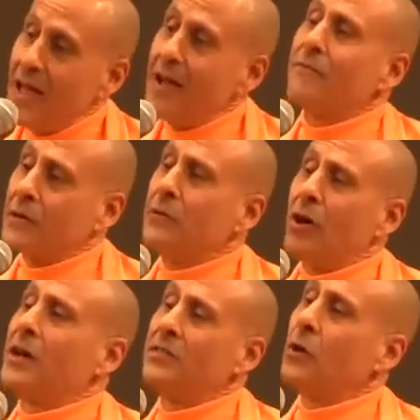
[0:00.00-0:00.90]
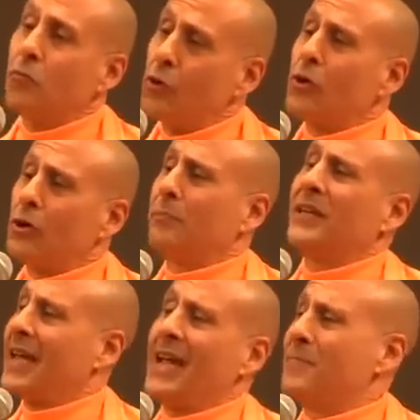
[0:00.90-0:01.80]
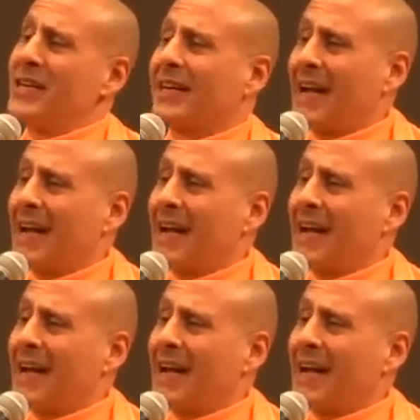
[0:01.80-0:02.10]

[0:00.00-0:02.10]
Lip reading: if everyone in the world became an